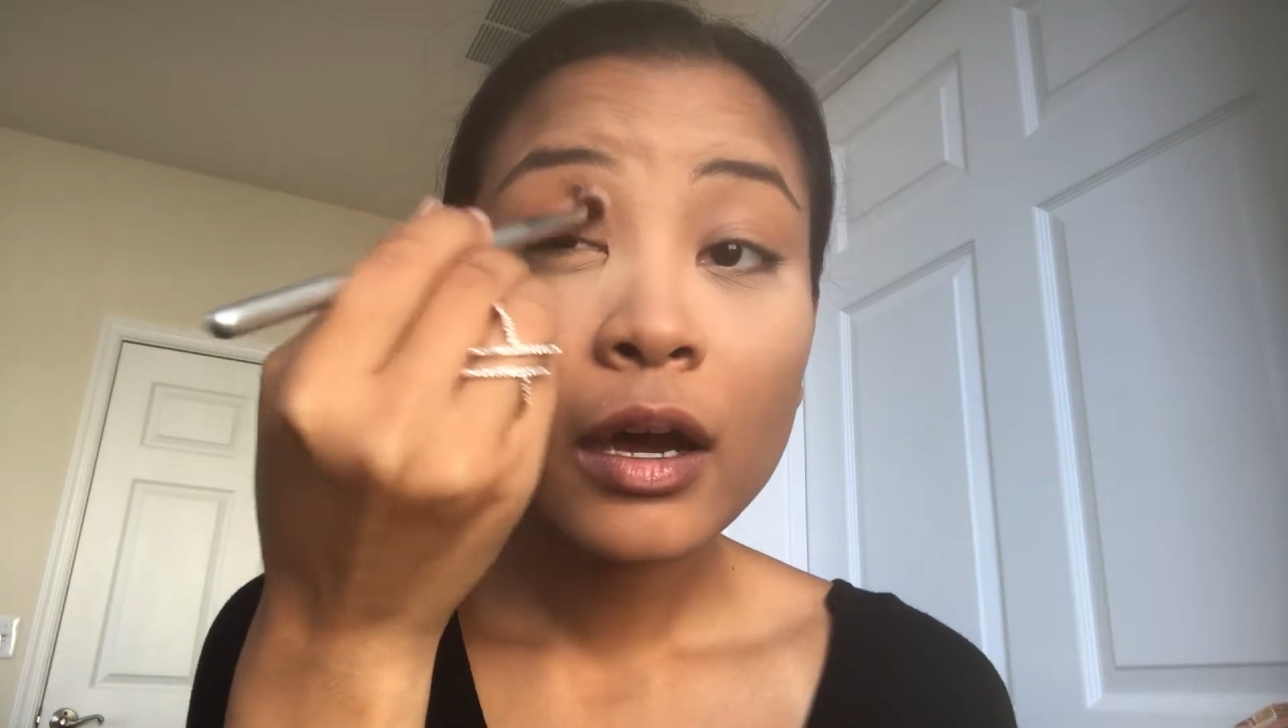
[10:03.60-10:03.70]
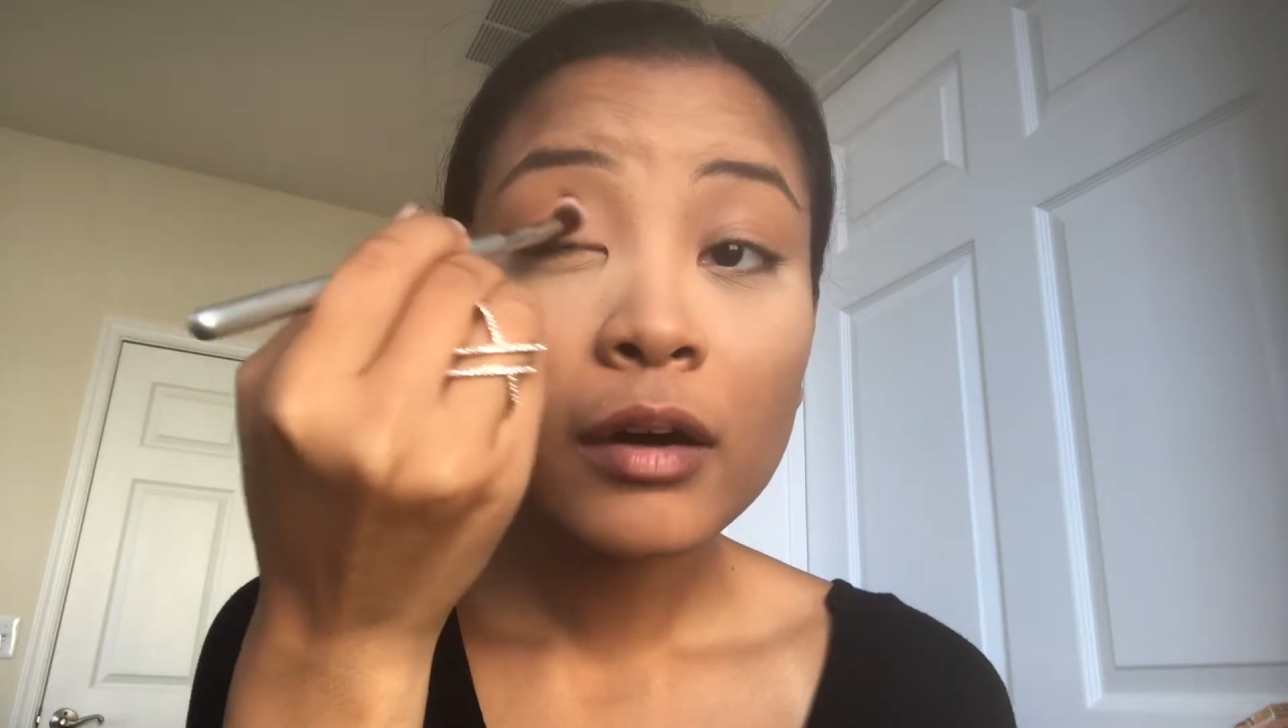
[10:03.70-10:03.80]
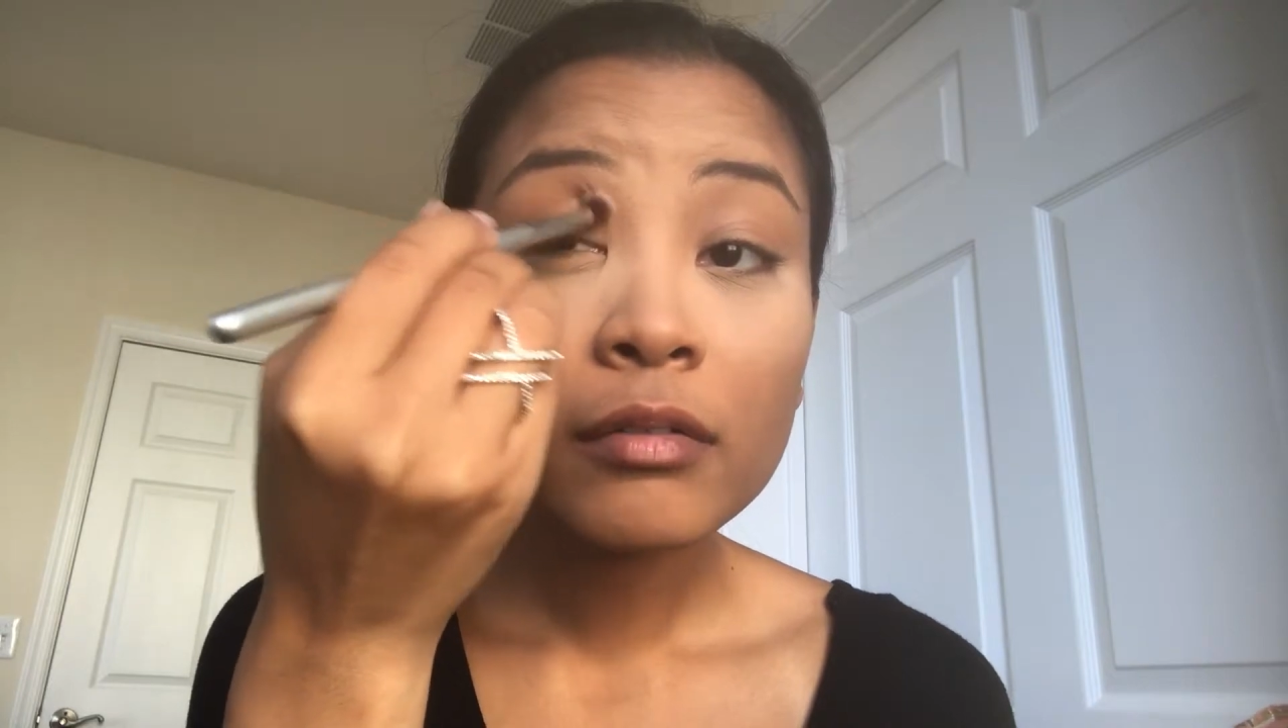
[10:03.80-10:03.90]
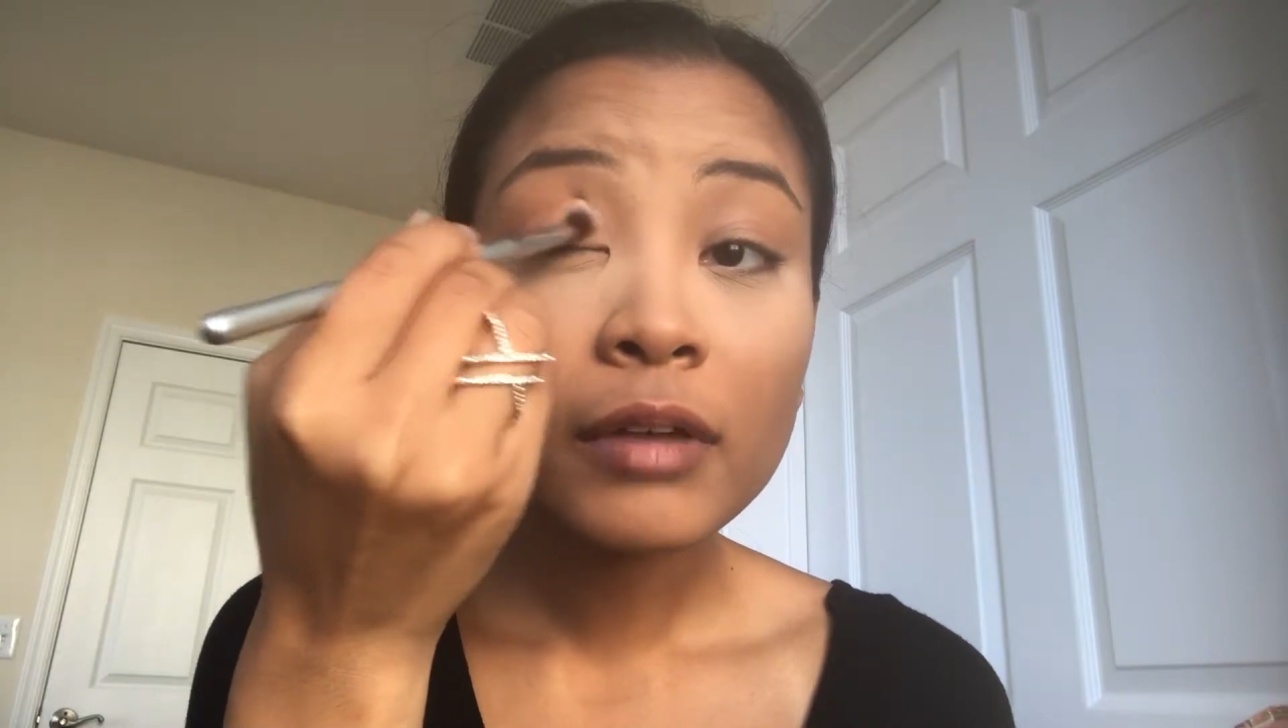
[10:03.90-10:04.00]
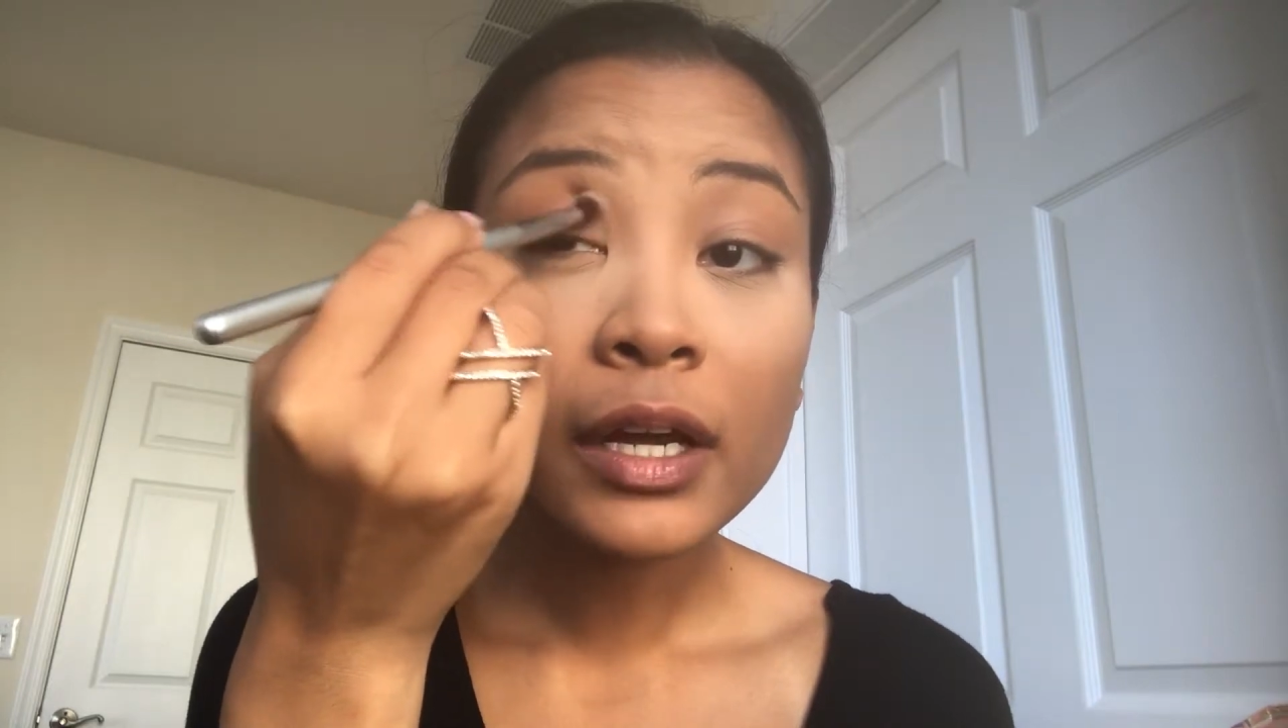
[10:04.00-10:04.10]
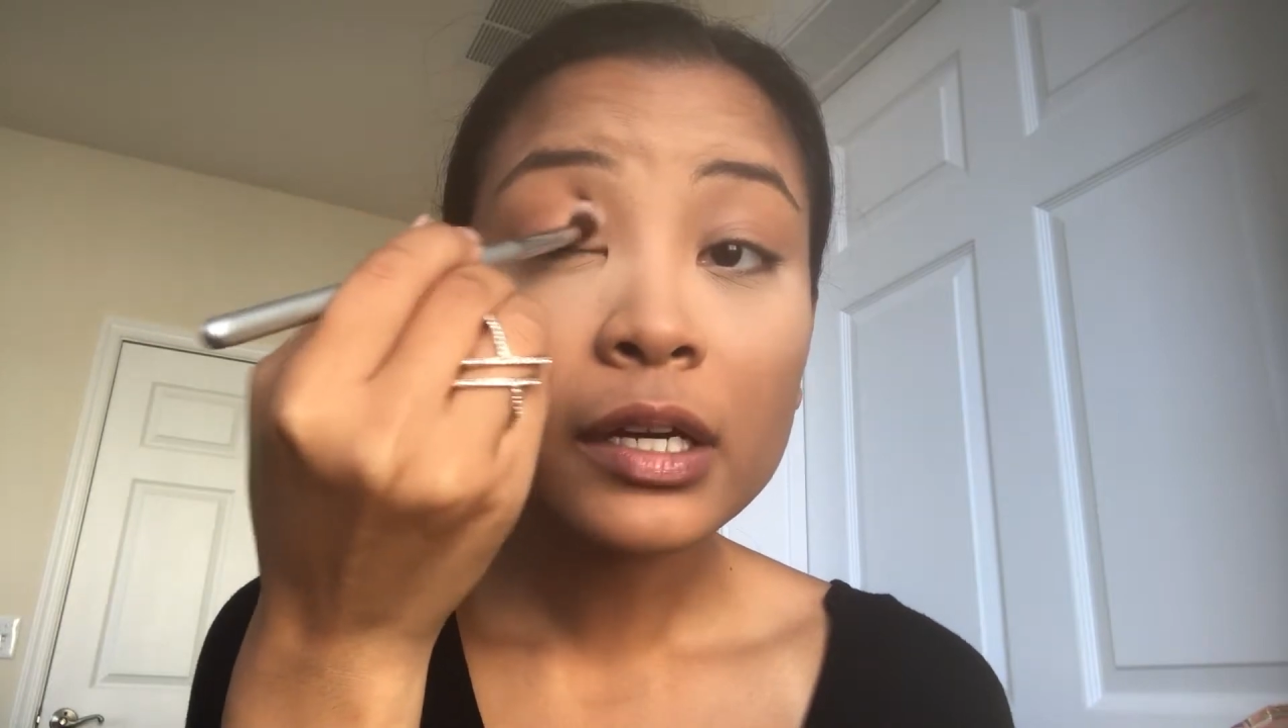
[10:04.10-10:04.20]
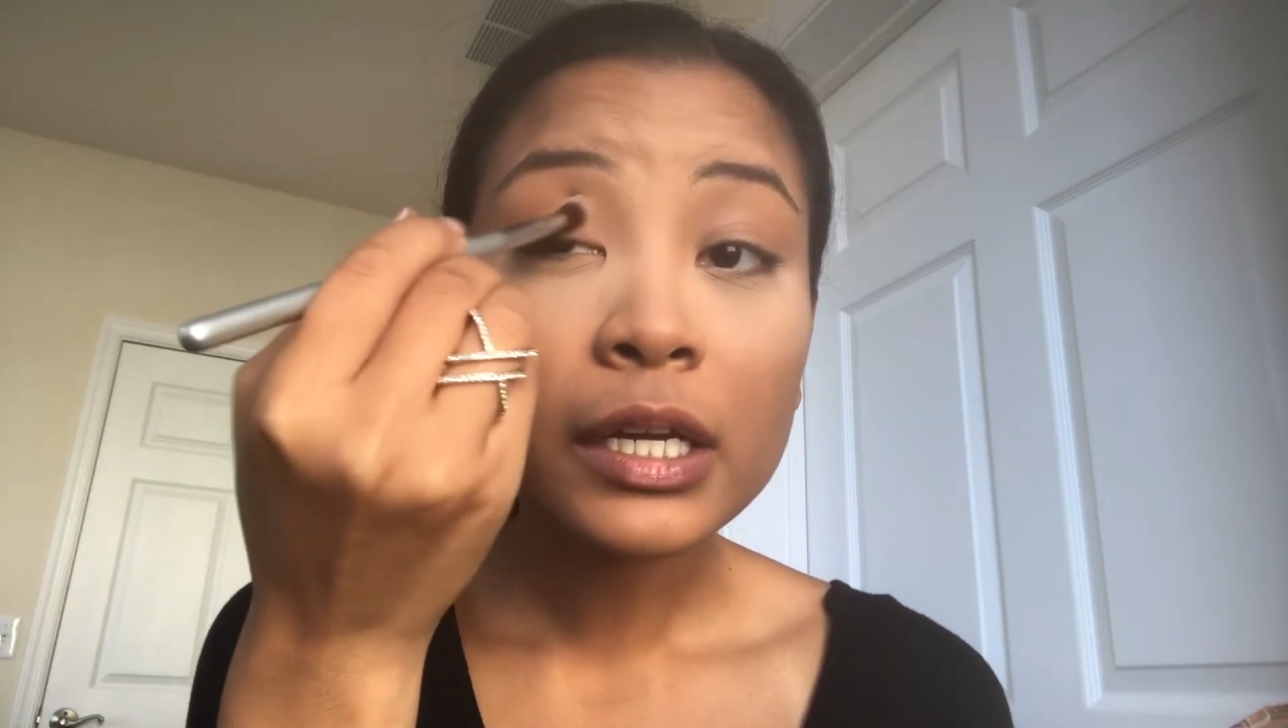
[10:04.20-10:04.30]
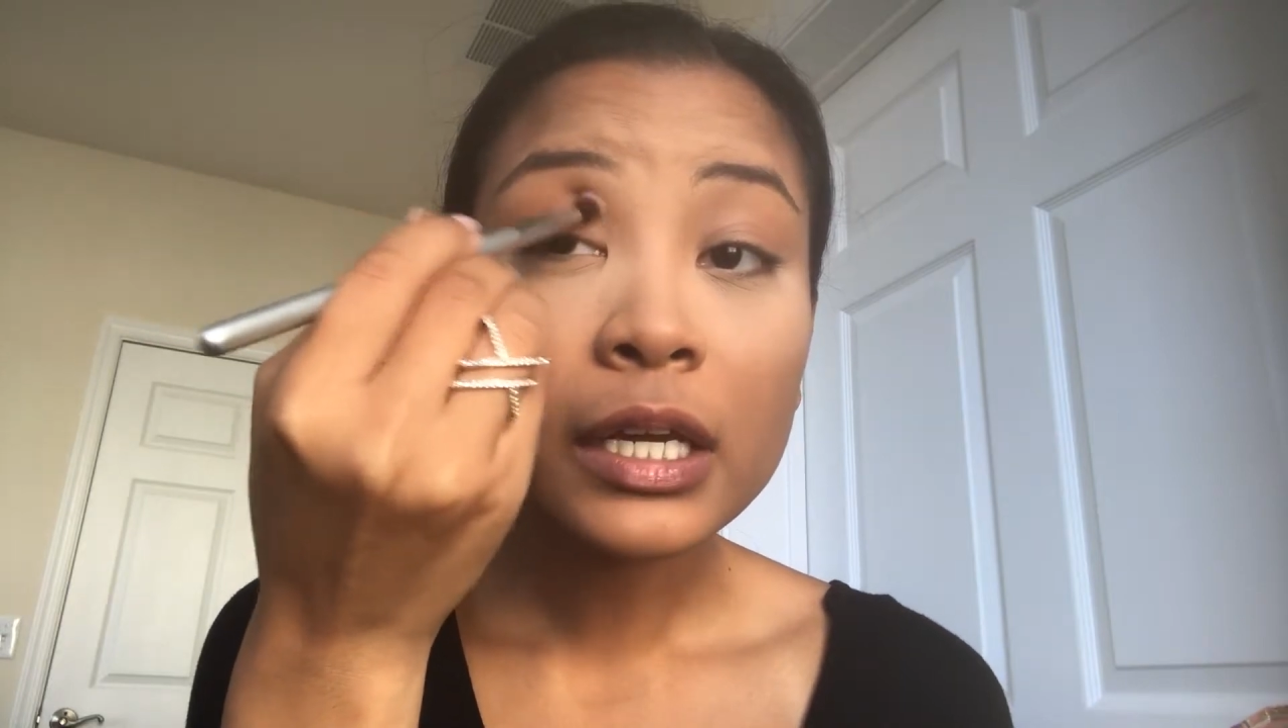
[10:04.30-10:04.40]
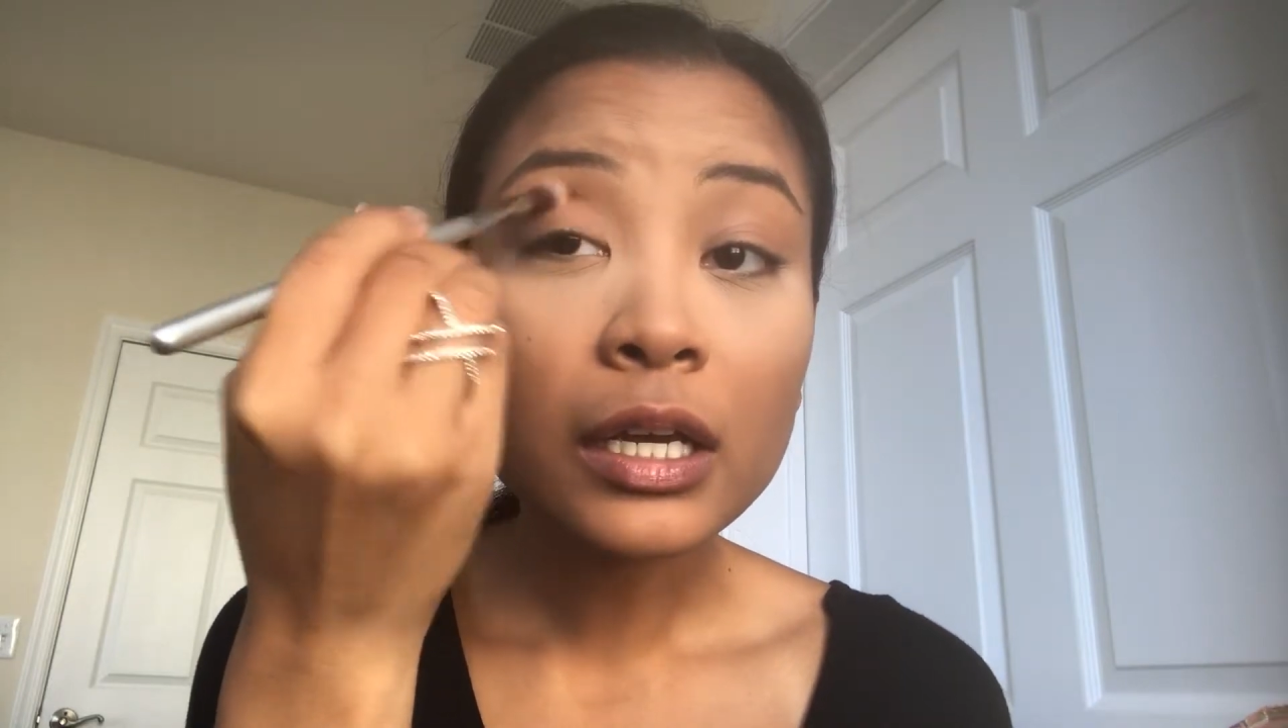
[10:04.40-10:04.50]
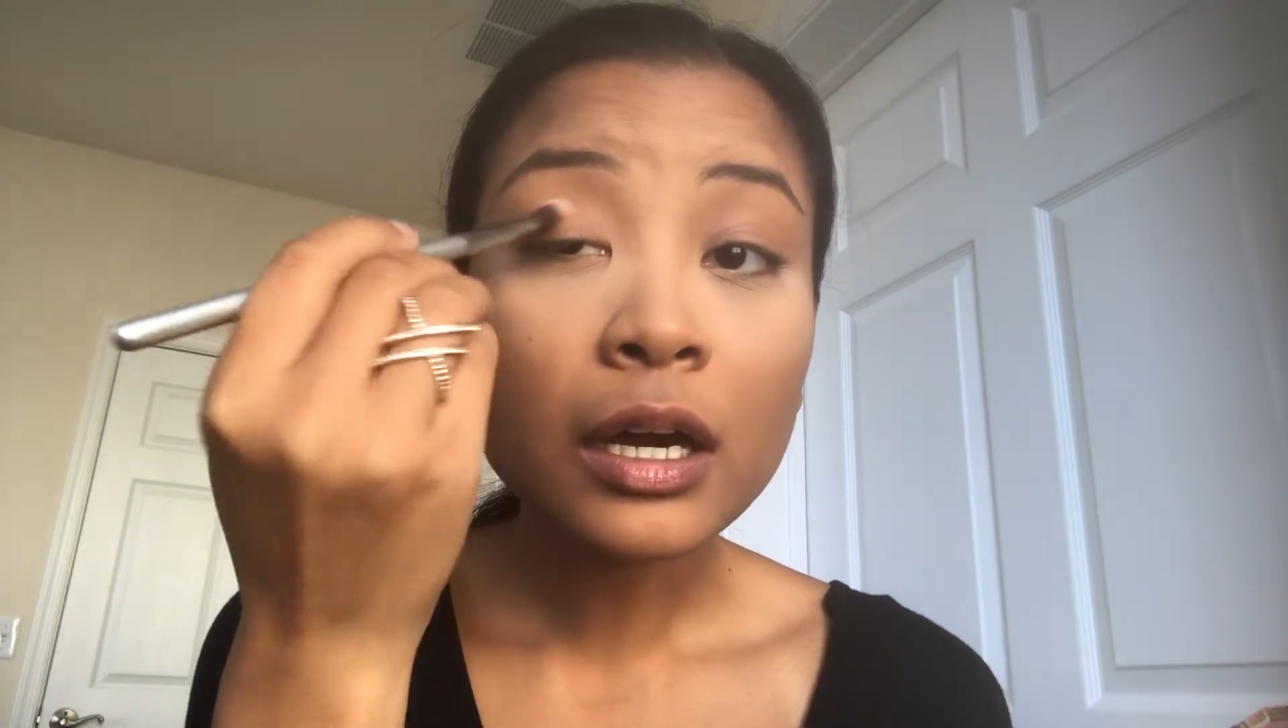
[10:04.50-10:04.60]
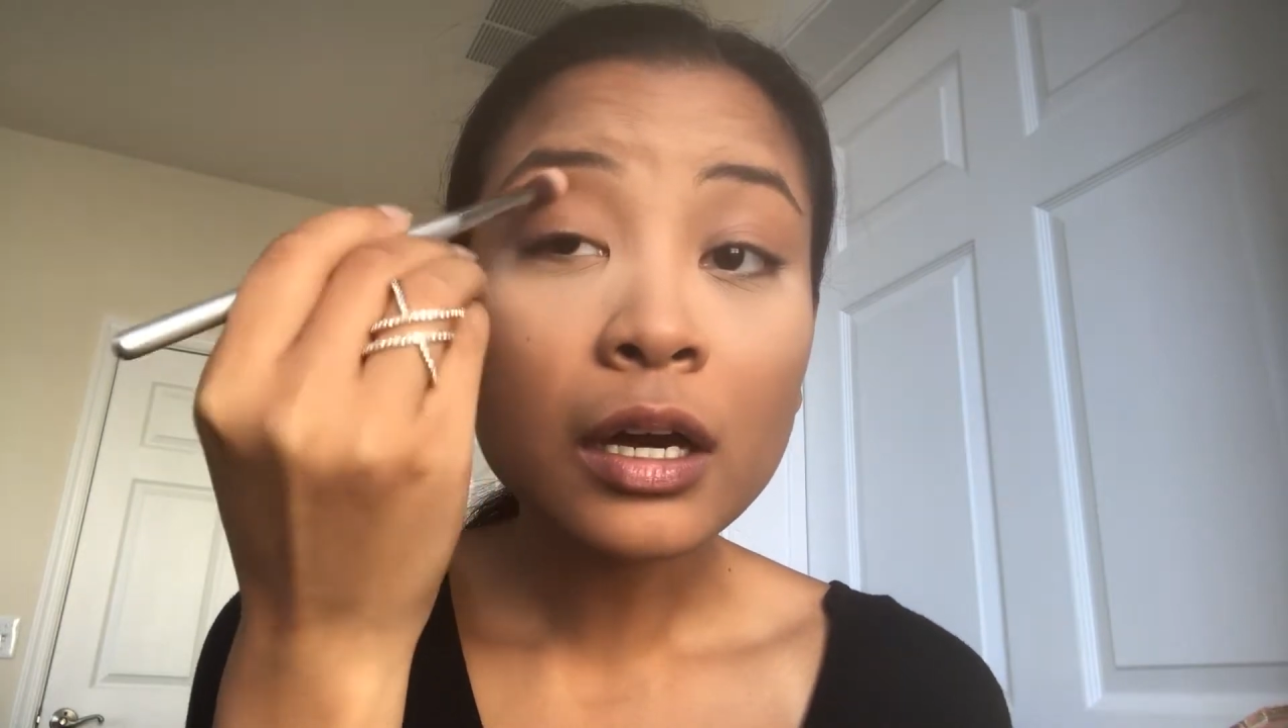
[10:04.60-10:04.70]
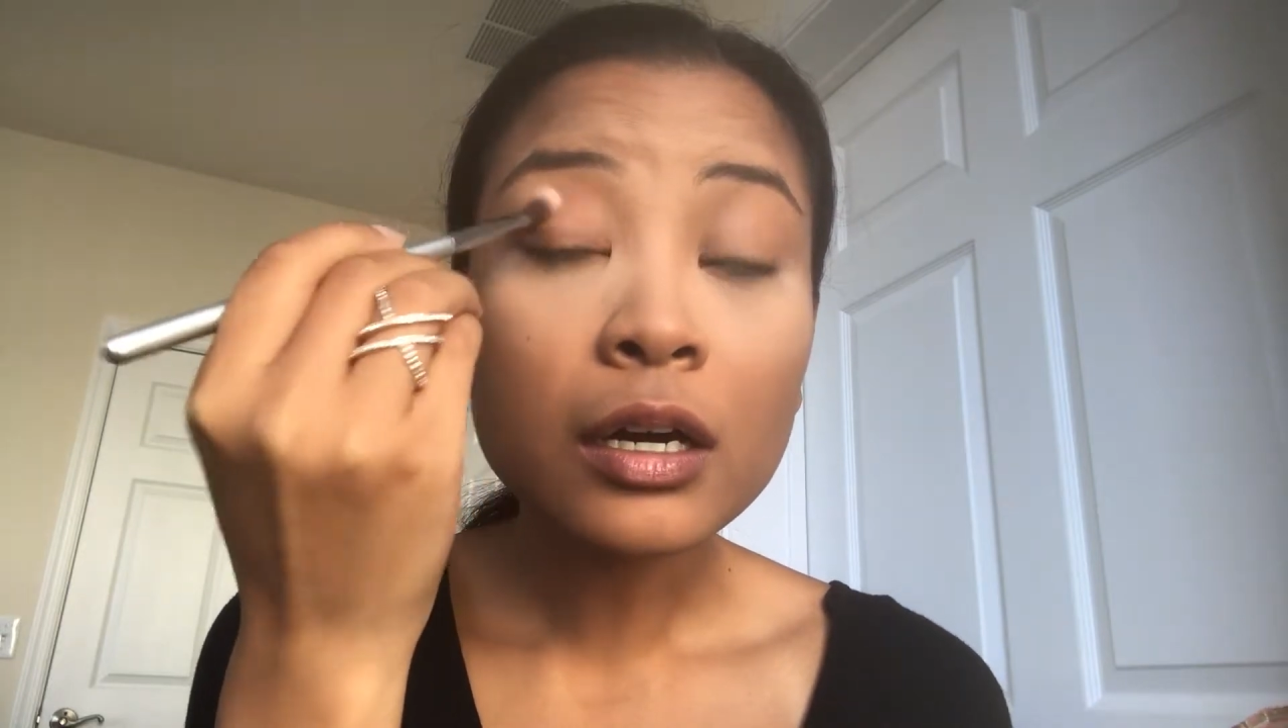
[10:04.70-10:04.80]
a very